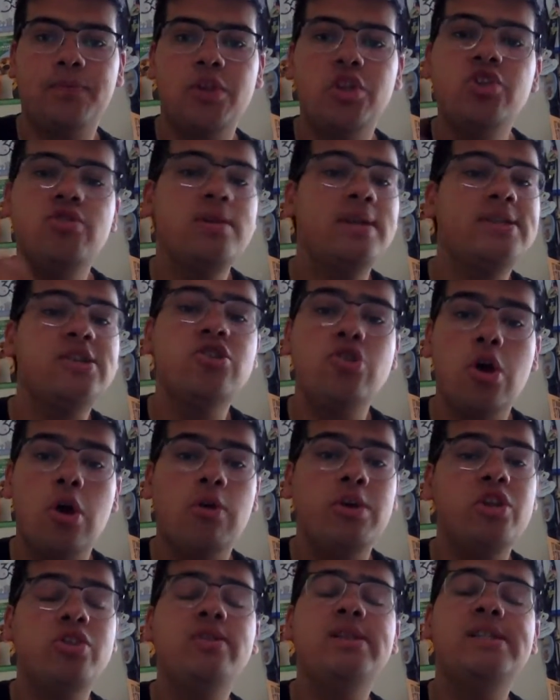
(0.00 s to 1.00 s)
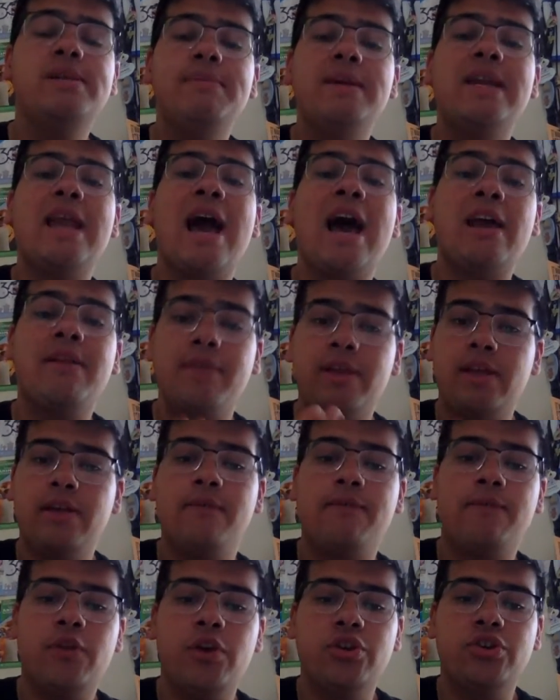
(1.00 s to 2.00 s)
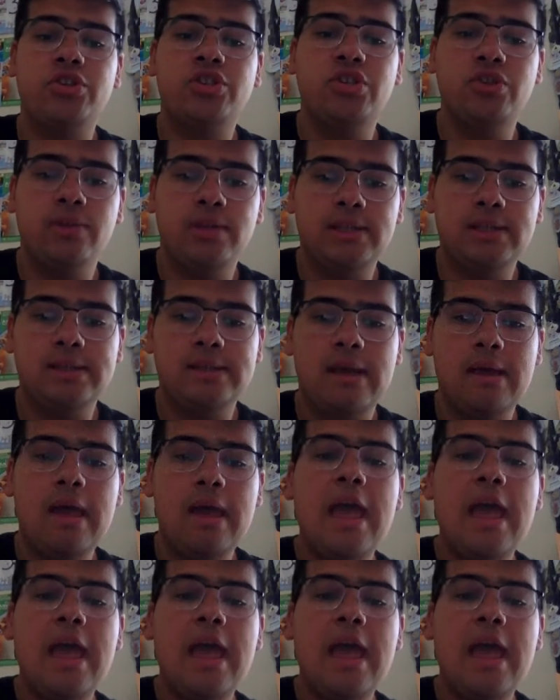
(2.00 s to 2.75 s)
You need to know, you need to be an advocate for your students.